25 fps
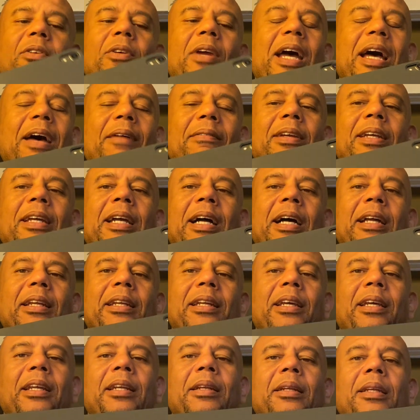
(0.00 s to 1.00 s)
haven't gotten
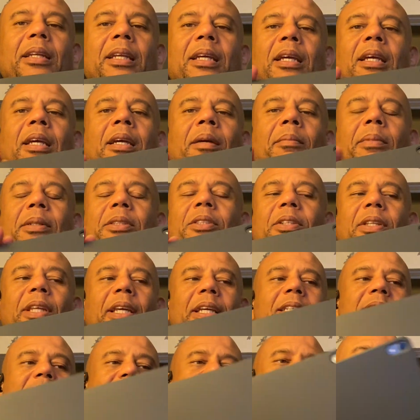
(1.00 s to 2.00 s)
it, but but you
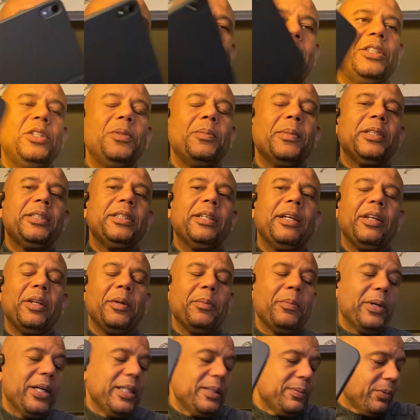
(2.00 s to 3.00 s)
think it's like too much out of your
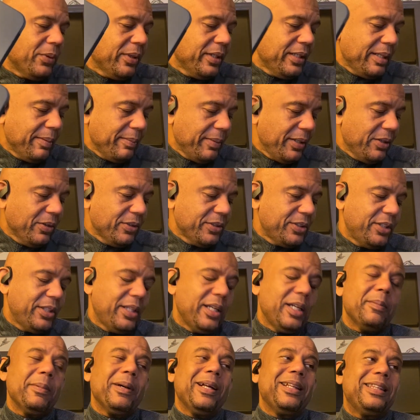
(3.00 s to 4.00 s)
price point, let me know what you
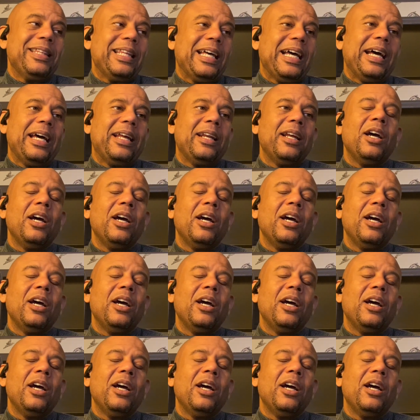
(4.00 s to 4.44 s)
think about that.